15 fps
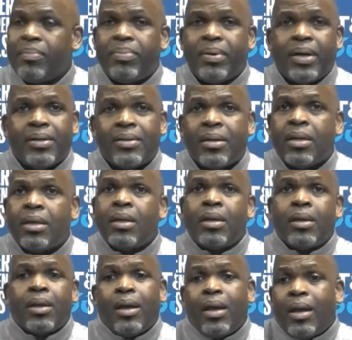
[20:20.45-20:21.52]
But
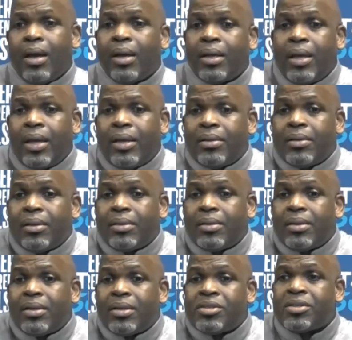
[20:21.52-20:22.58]
uh, again,
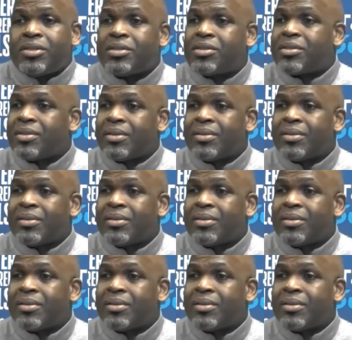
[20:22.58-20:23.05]
this is